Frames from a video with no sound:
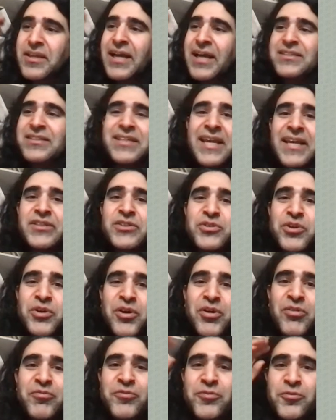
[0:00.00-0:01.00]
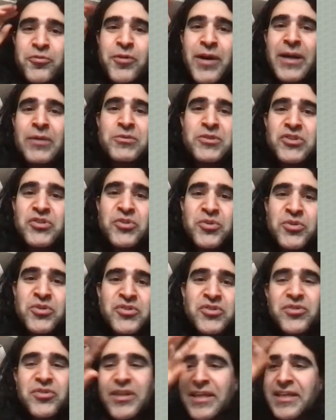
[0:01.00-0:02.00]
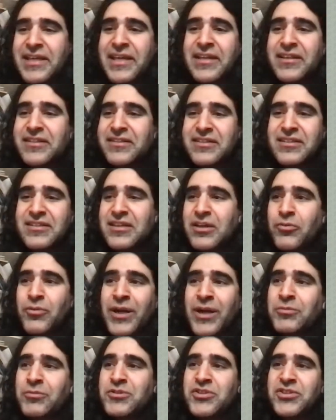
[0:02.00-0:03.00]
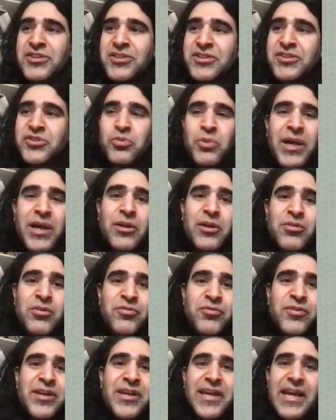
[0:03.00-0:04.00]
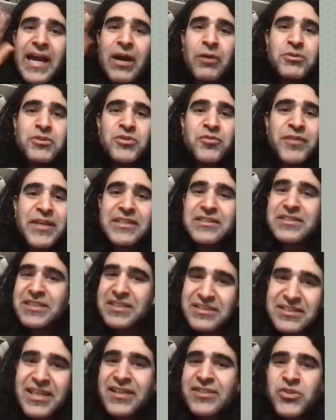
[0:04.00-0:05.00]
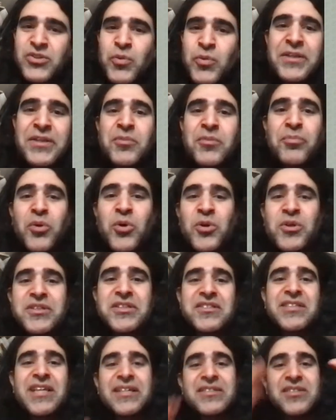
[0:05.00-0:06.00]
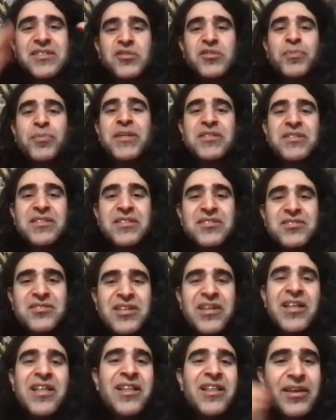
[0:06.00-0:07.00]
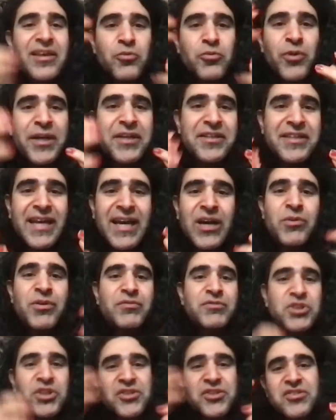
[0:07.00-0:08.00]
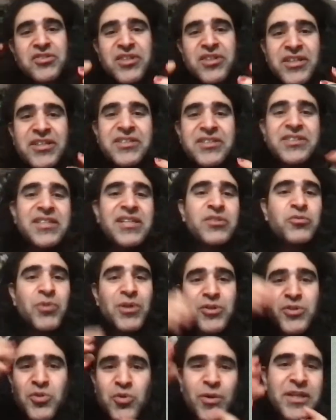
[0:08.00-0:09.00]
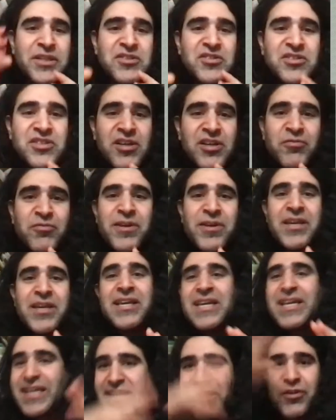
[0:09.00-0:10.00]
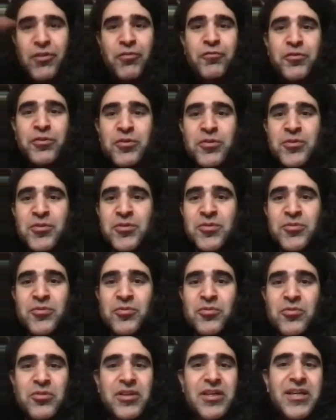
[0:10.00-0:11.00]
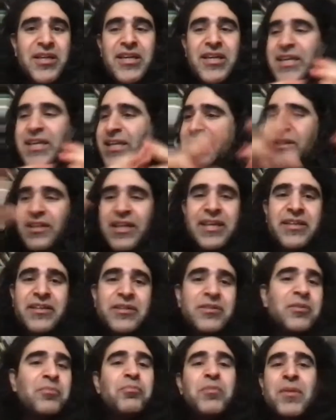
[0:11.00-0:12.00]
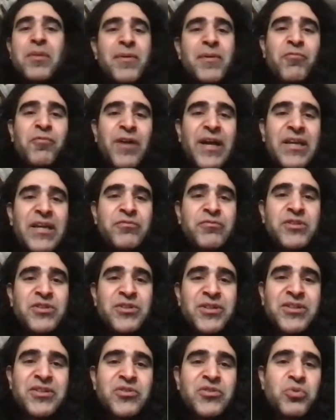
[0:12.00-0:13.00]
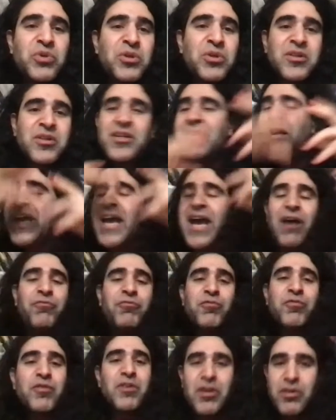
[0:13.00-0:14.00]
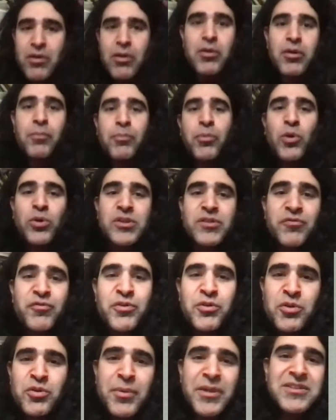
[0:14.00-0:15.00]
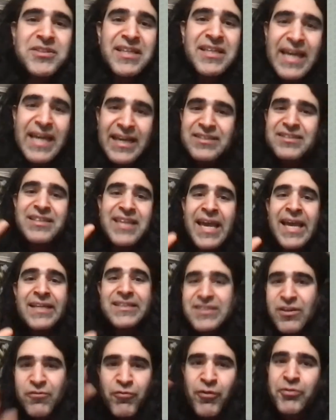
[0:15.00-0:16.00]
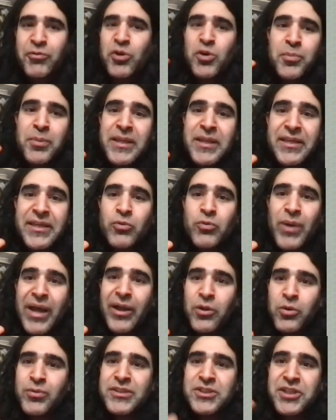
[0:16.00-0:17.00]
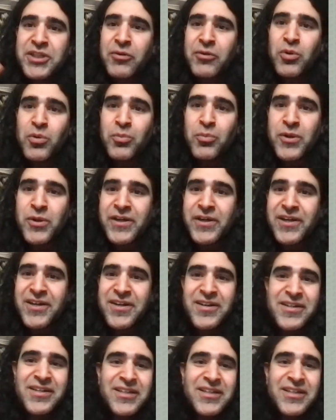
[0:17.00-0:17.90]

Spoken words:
the end of round 2, so like around turn 12 out of 18, that's when the board is at its busiest. Like right now, we've just started, we're growing stuff. In like maybe 5 turns, we'll have a board full. But then at the end, if we're all playing well, which I hope we are,